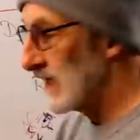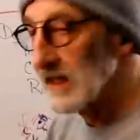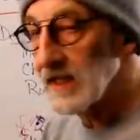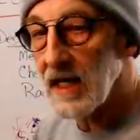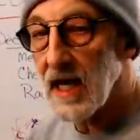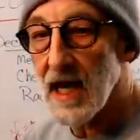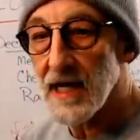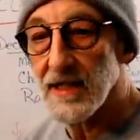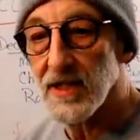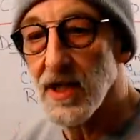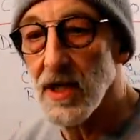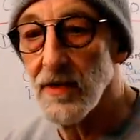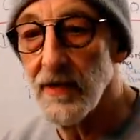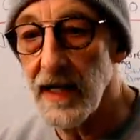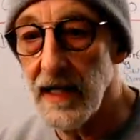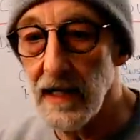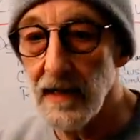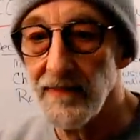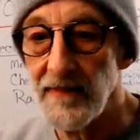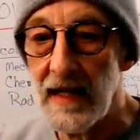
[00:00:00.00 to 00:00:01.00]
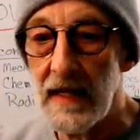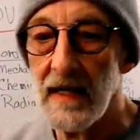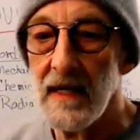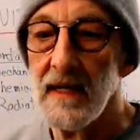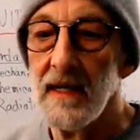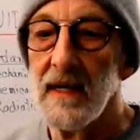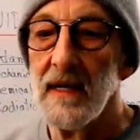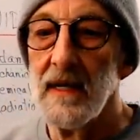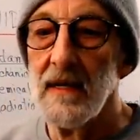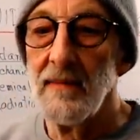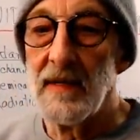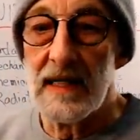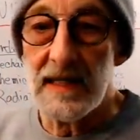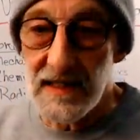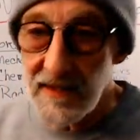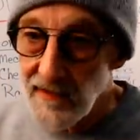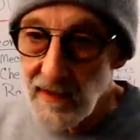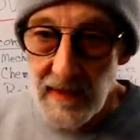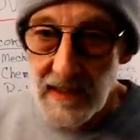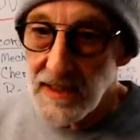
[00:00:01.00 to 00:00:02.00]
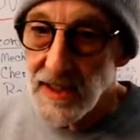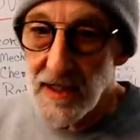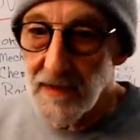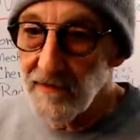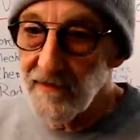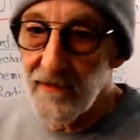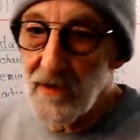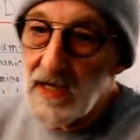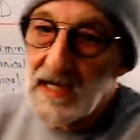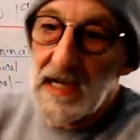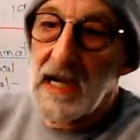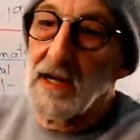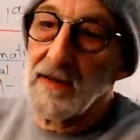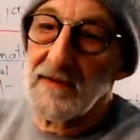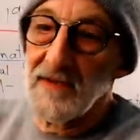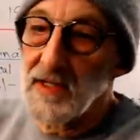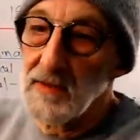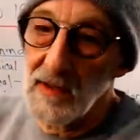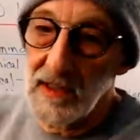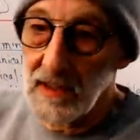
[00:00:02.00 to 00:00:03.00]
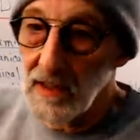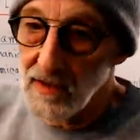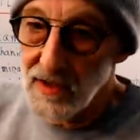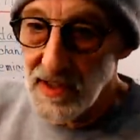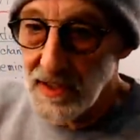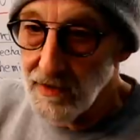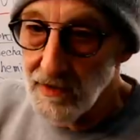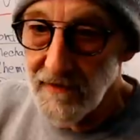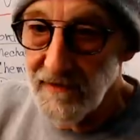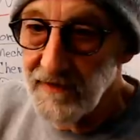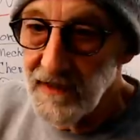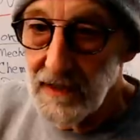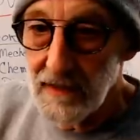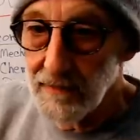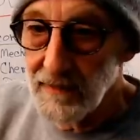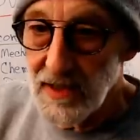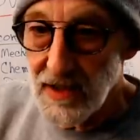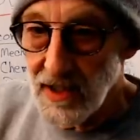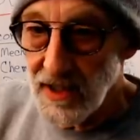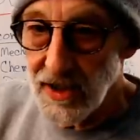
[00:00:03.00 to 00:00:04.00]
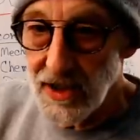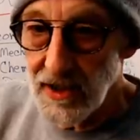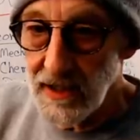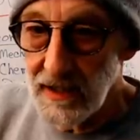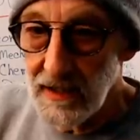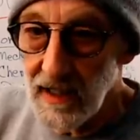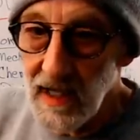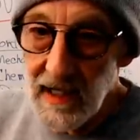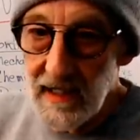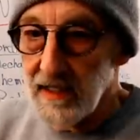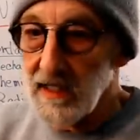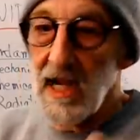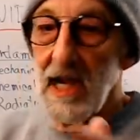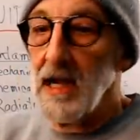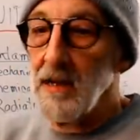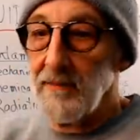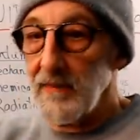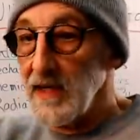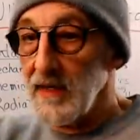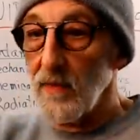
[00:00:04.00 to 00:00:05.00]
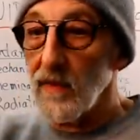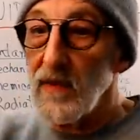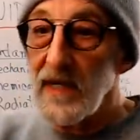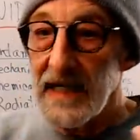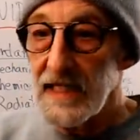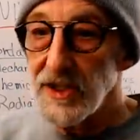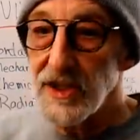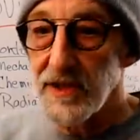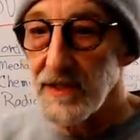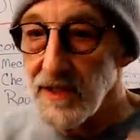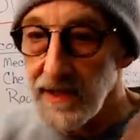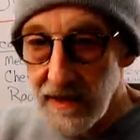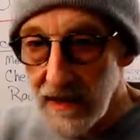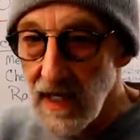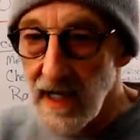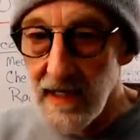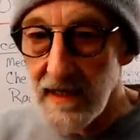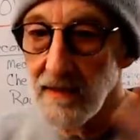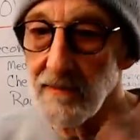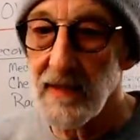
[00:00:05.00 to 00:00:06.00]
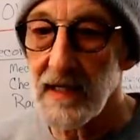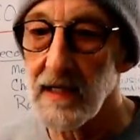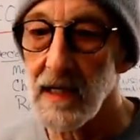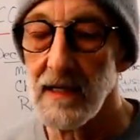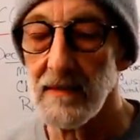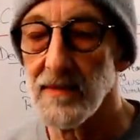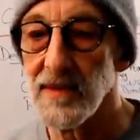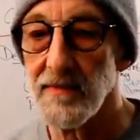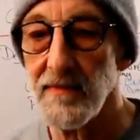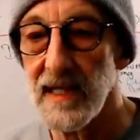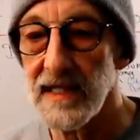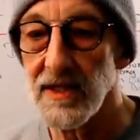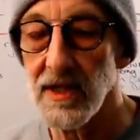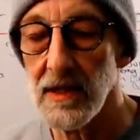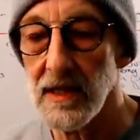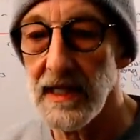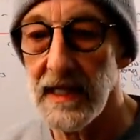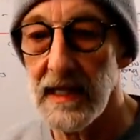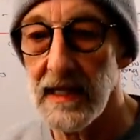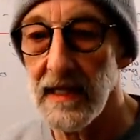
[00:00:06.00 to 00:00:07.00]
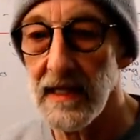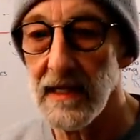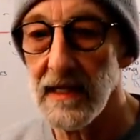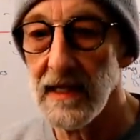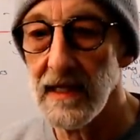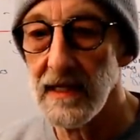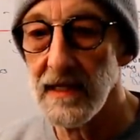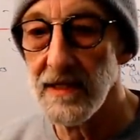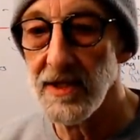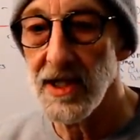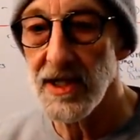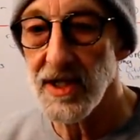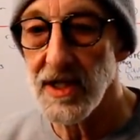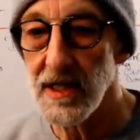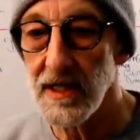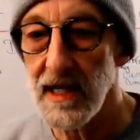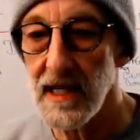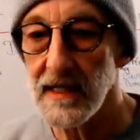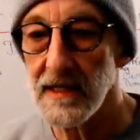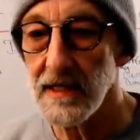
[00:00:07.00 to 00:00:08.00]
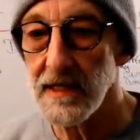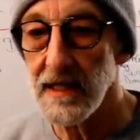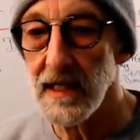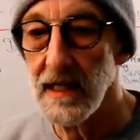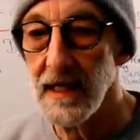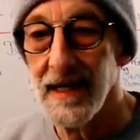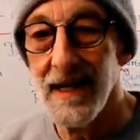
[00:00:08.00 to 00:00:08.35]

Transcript: and catatonia. Because everybody's going to freak out if someone goes into a fetal position and can't be reached and becomes mentally disconnected.